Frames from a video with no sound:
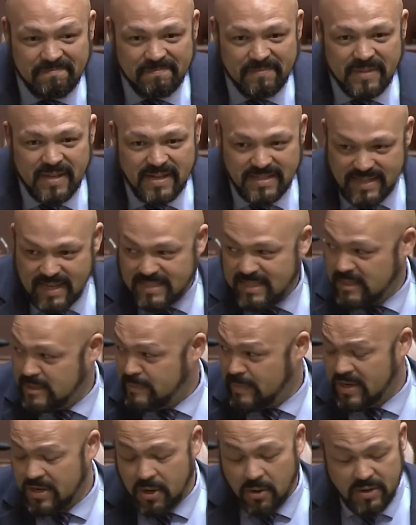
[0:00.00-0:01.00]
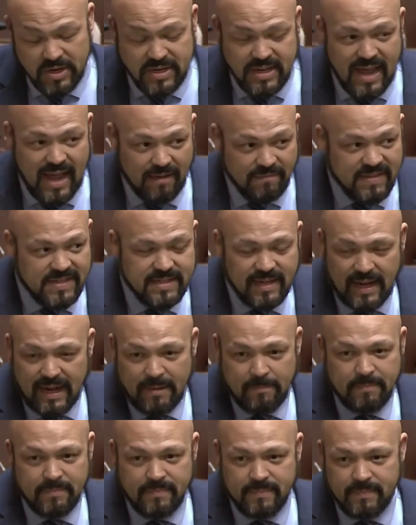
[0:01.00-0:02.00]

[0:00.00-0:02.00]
Because as has been noted, you have the time.